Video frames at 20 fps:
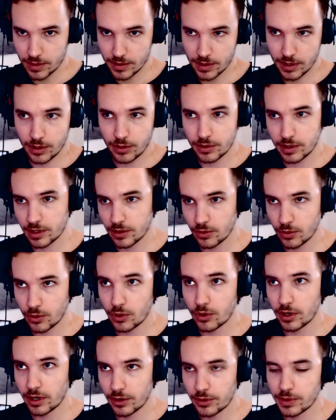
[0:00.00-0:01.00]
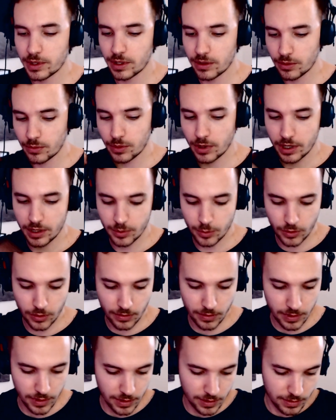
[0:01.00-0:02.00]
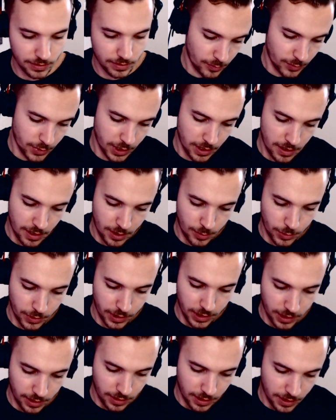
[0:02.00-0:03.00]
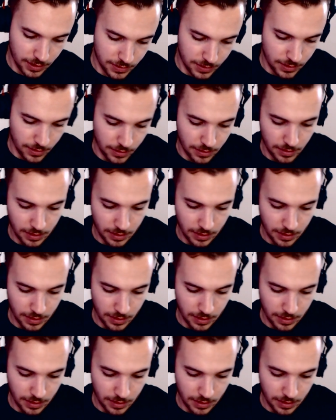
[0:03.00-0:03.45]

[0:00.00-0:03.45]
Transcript: and I would hear the right in both ears. But I'm not getting that, so